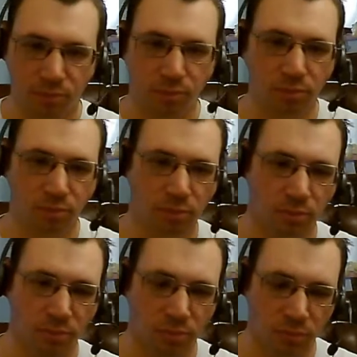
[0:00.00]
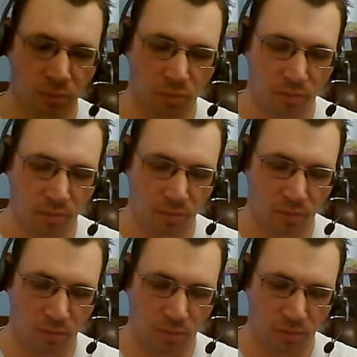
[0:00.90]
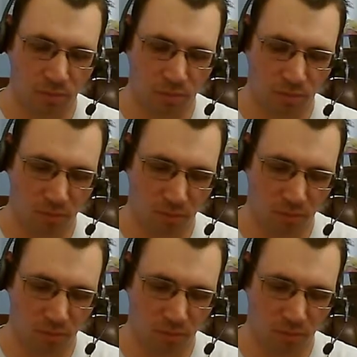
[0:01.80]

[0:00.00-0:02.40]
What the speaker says: Nobody speaks.